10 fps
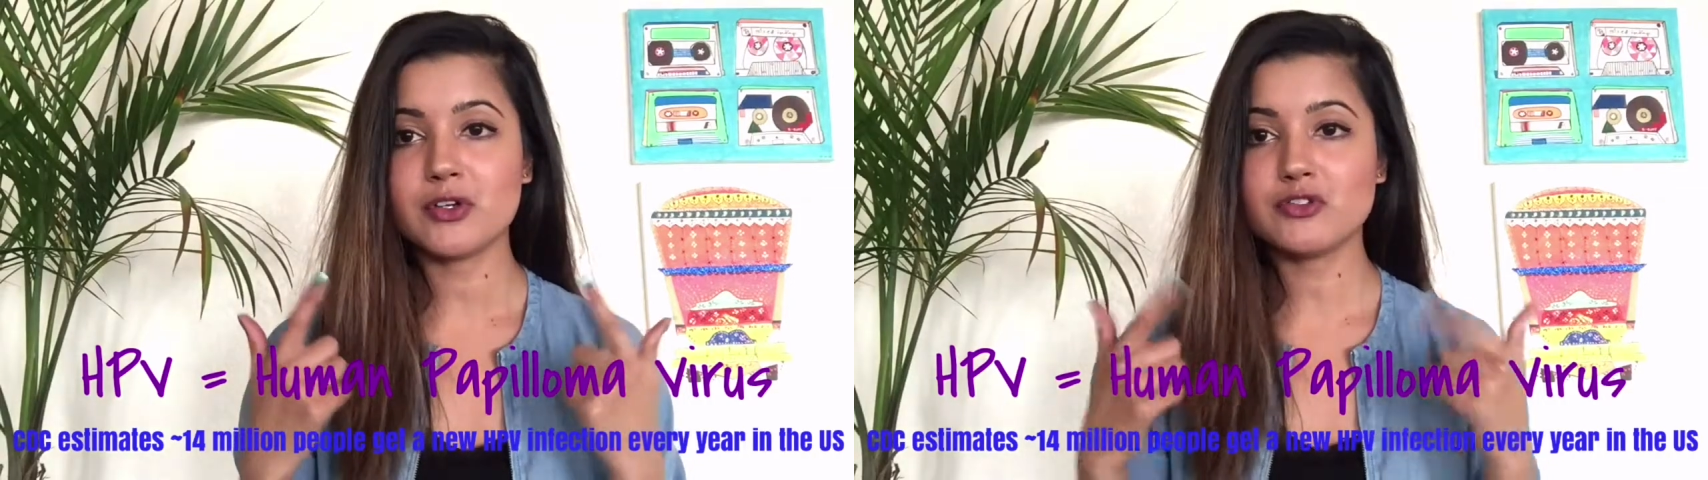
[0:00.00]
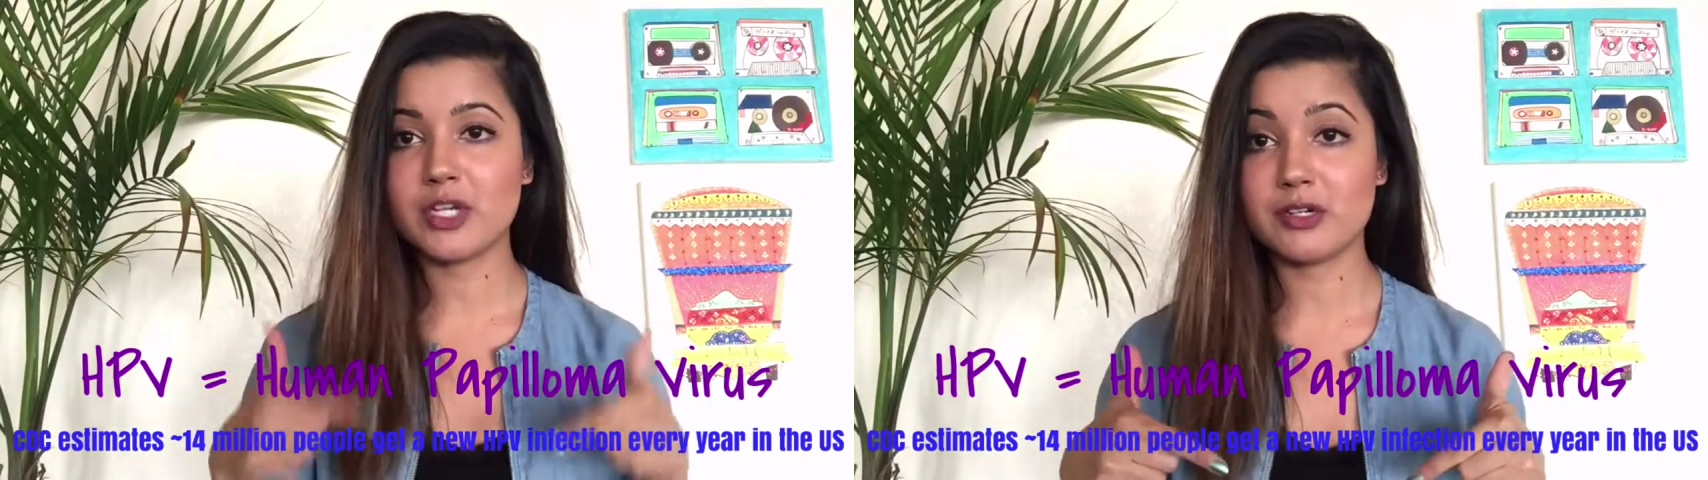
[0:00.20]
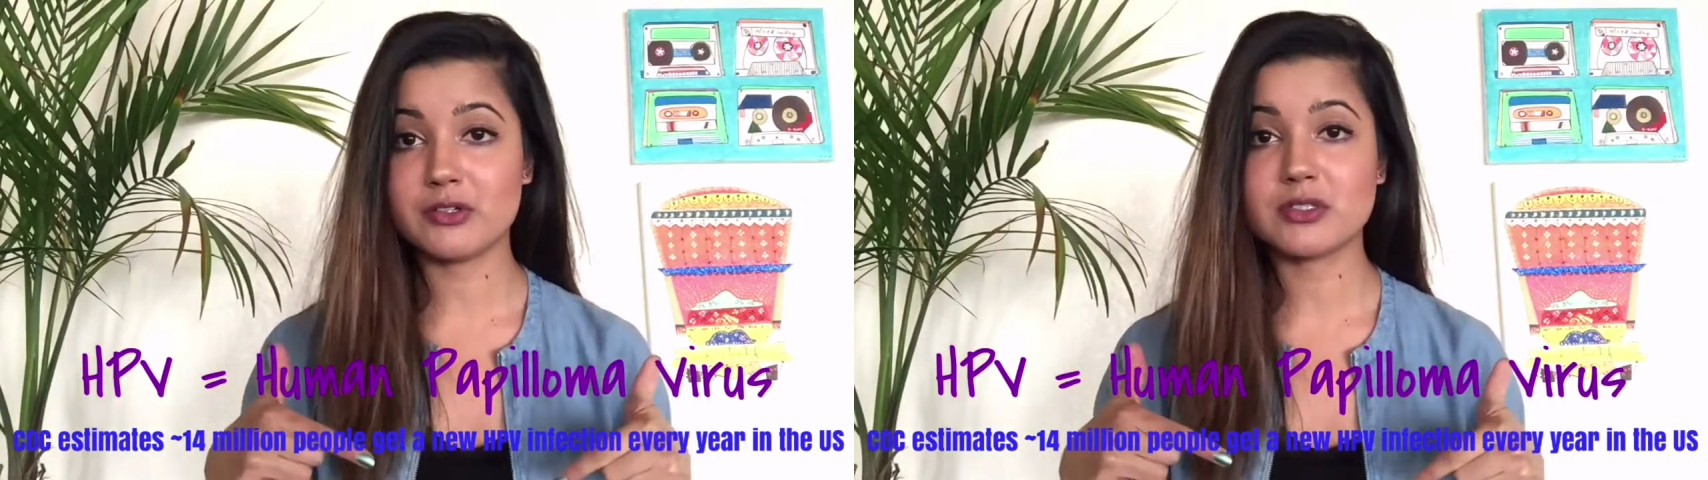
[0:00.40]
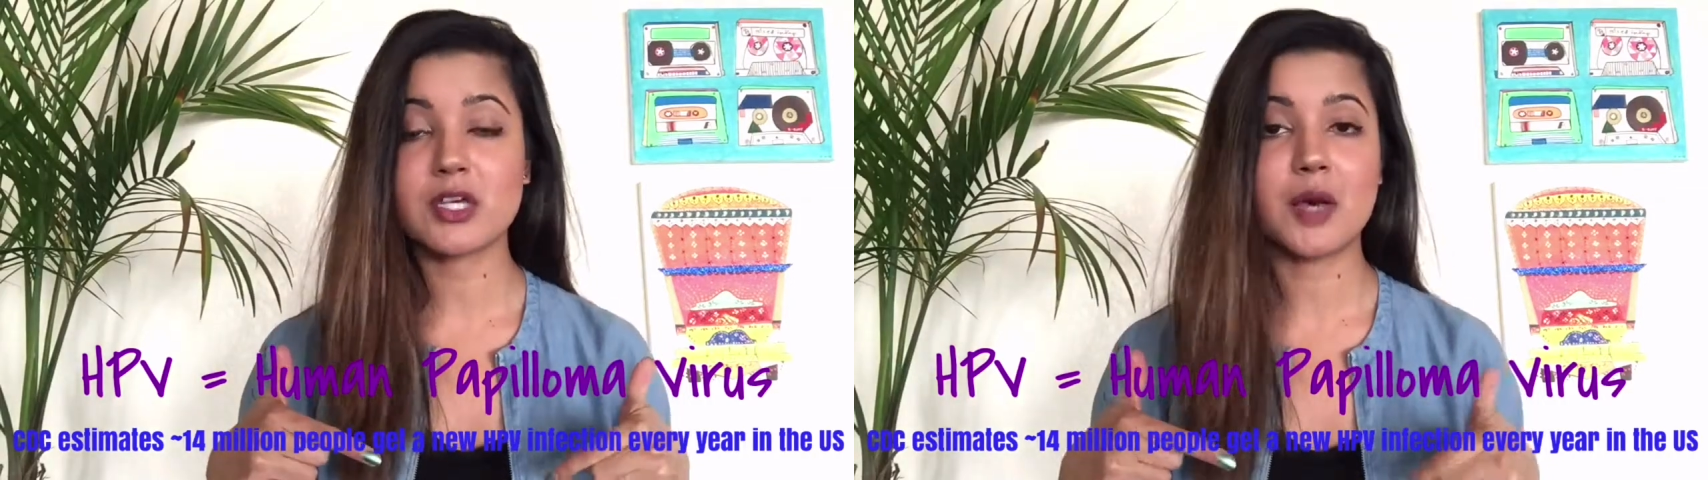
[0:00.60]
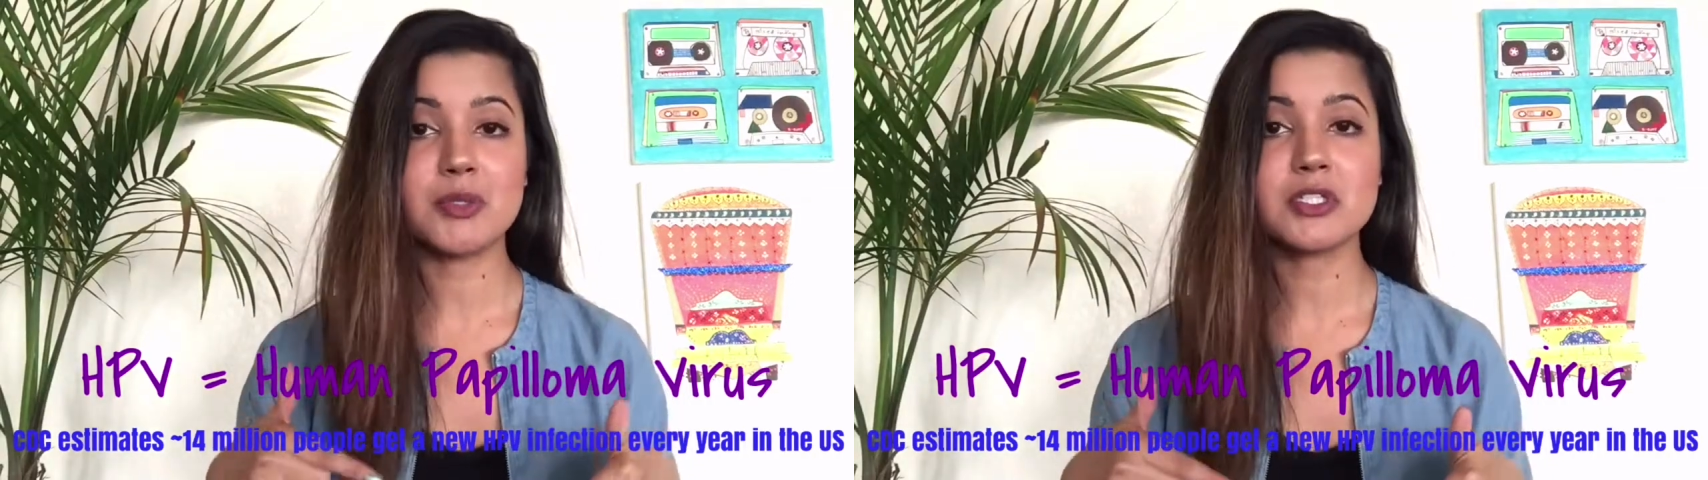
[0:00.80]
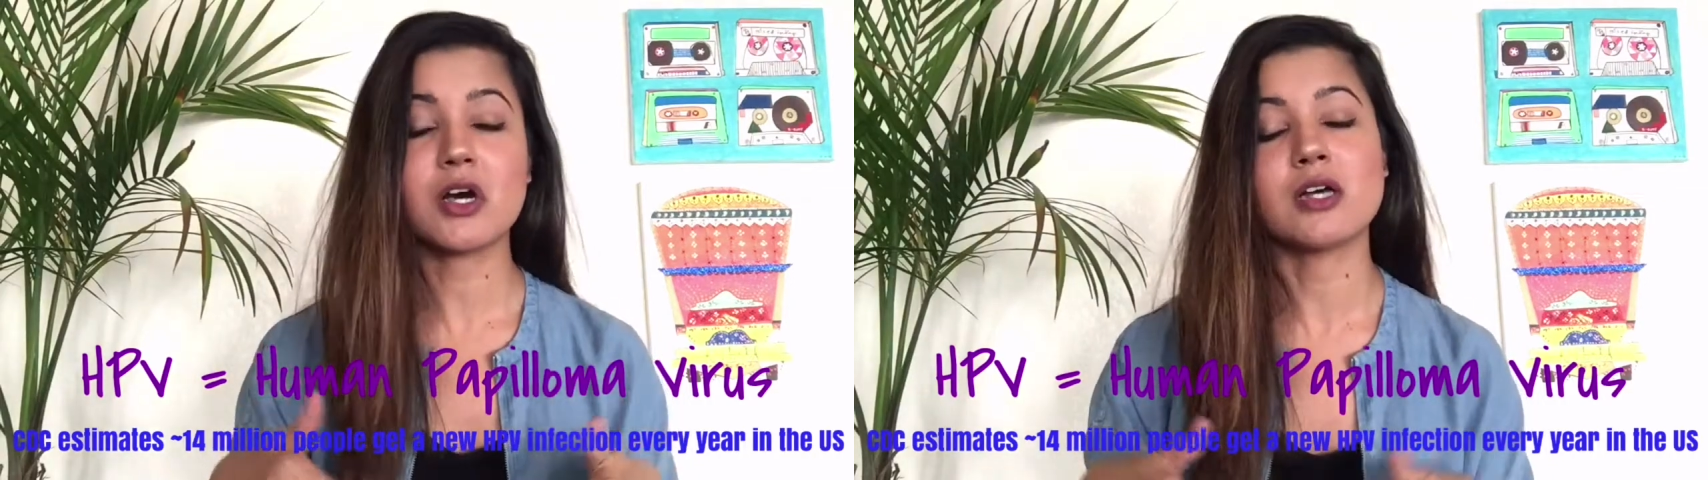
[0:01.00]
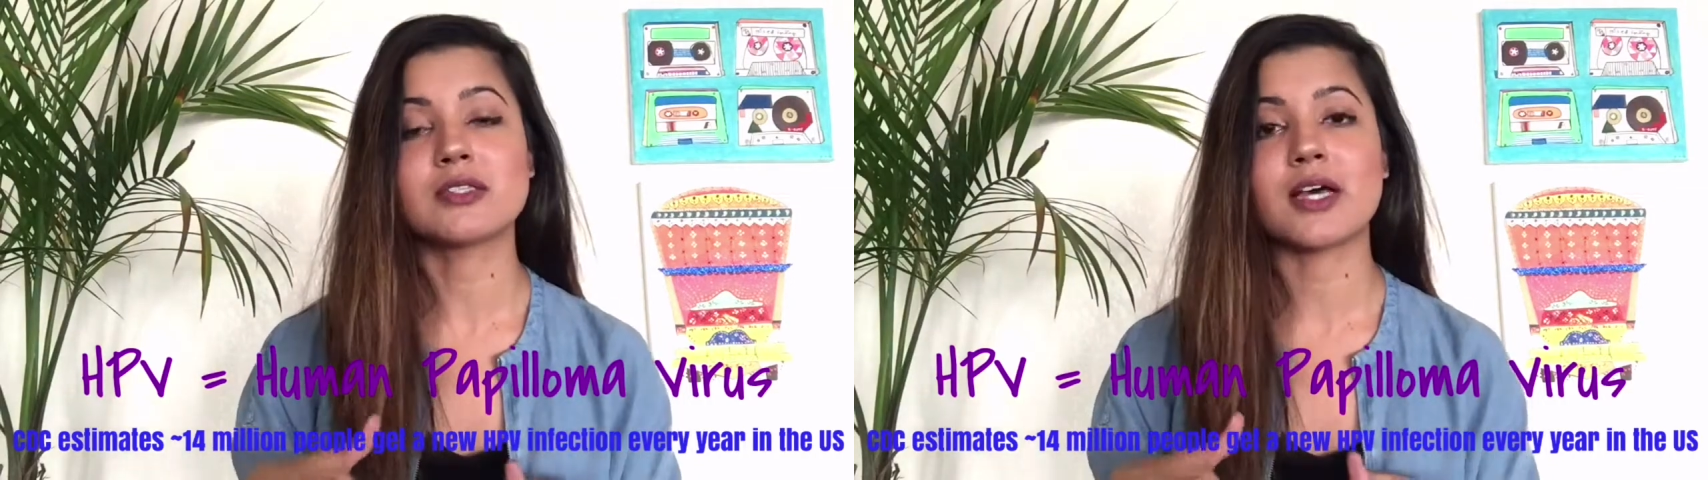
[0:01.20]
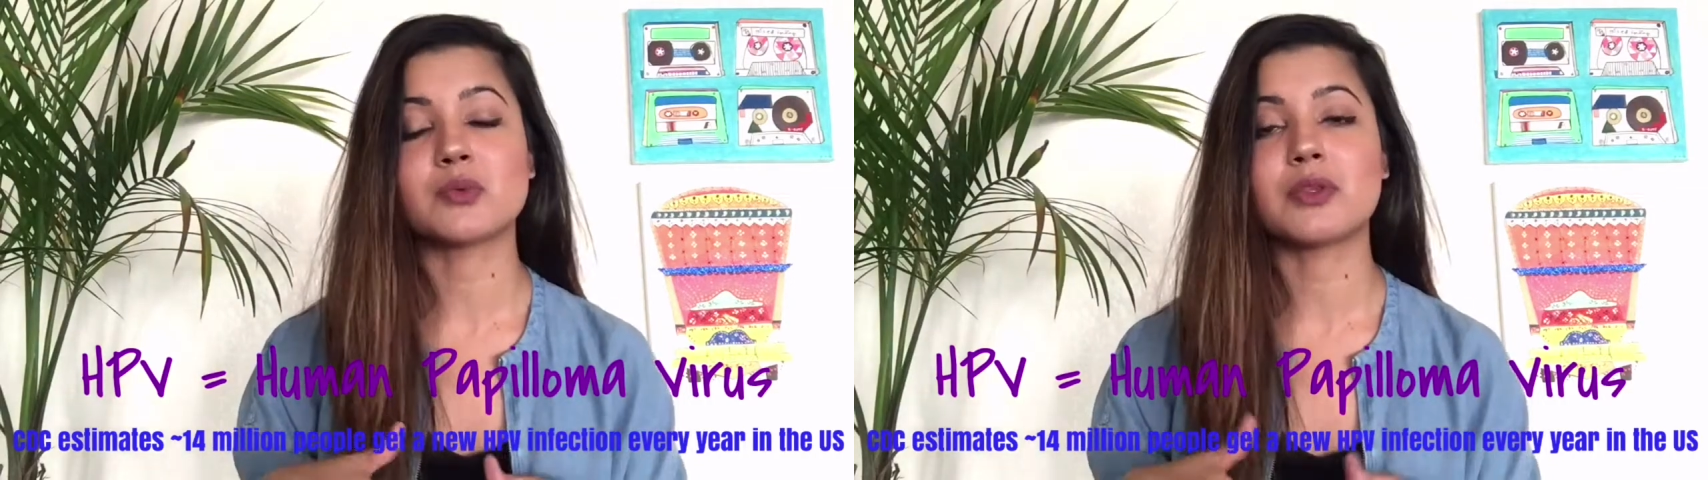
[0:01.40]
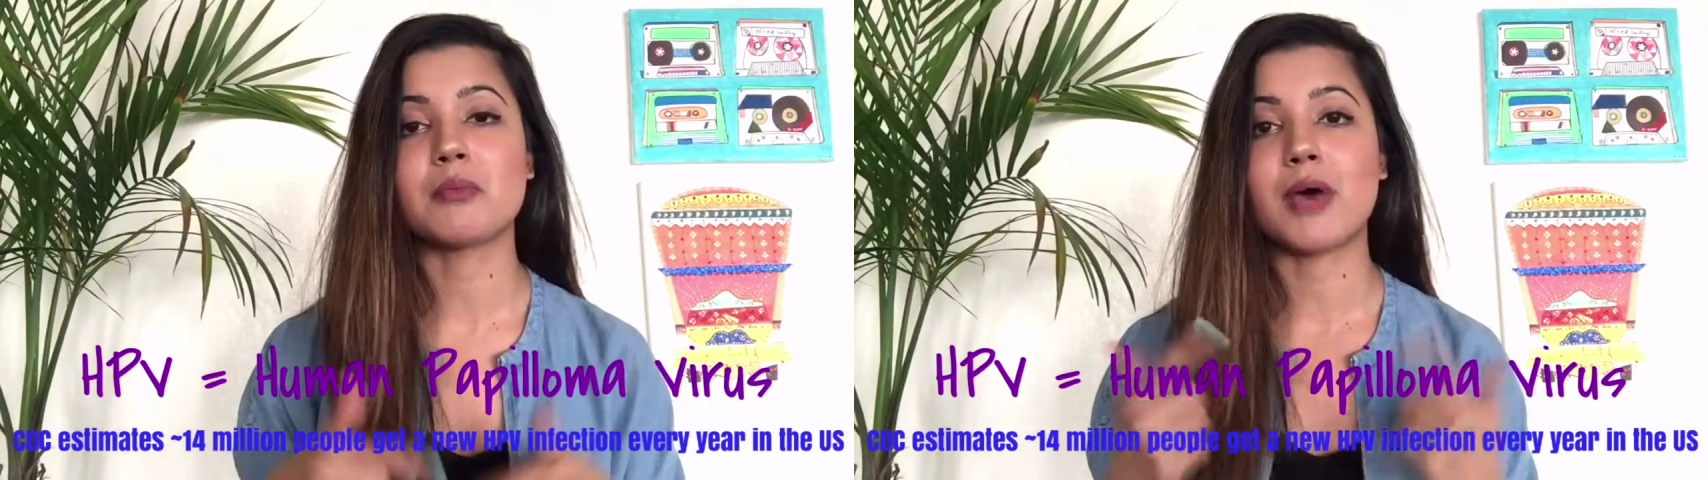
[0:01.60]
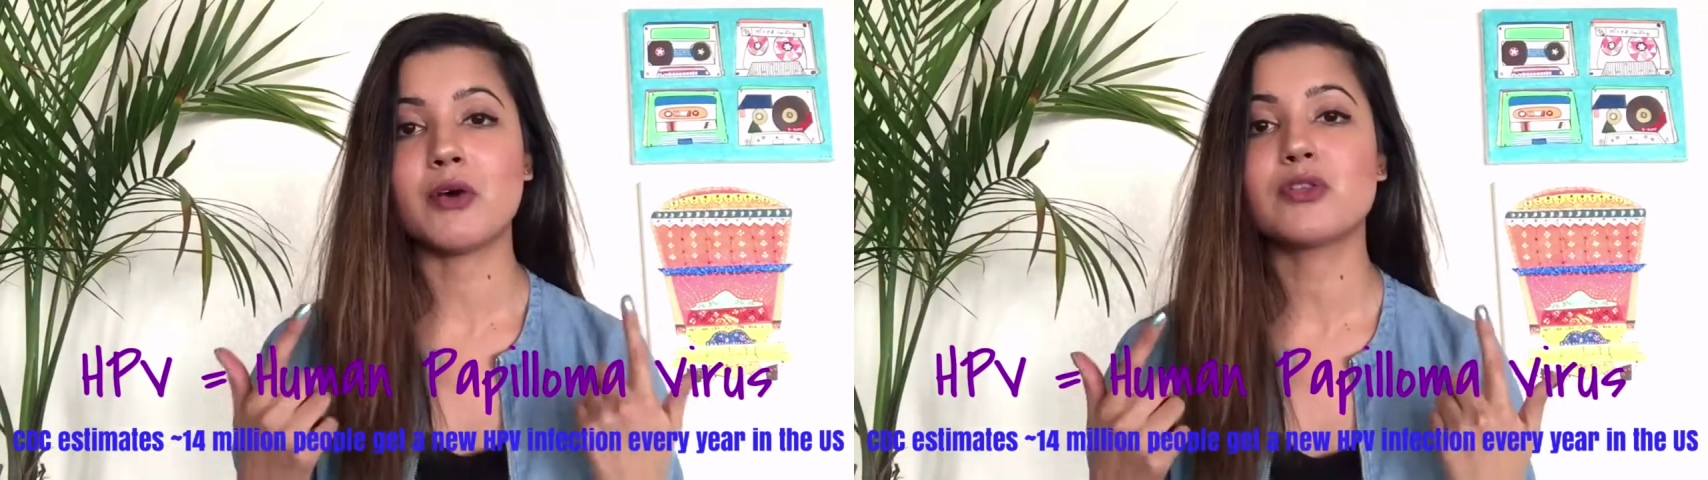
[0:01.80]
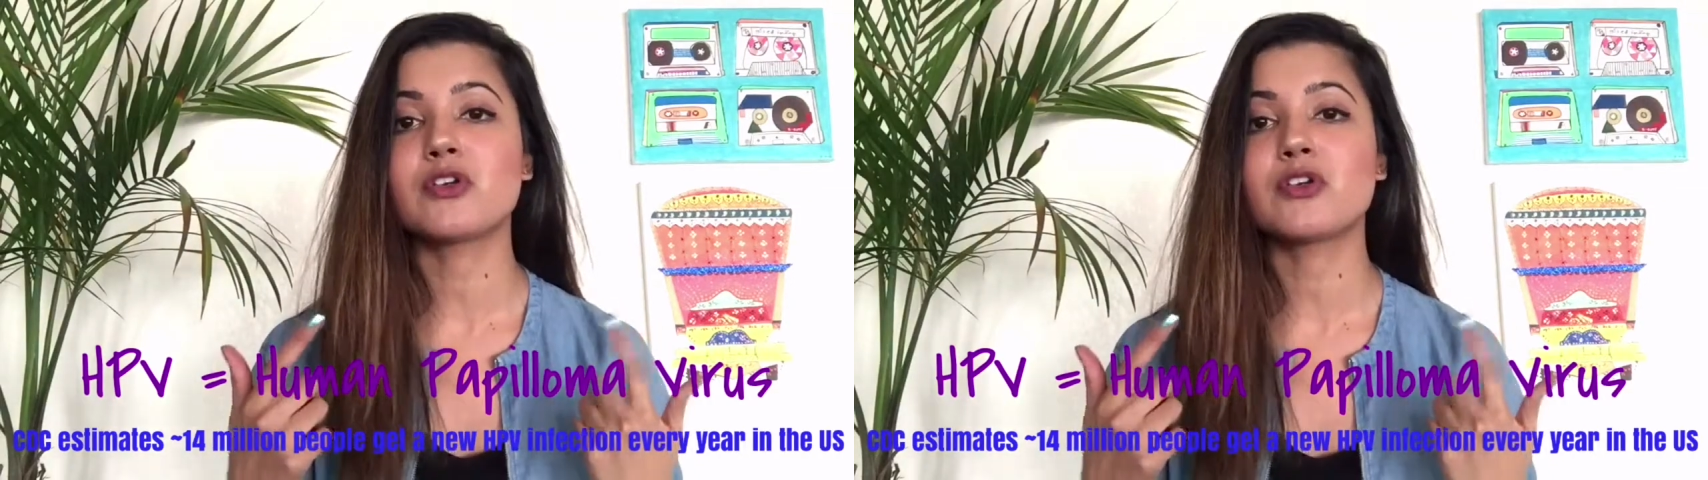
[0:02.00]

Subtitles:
or genitals come into contact with the mouth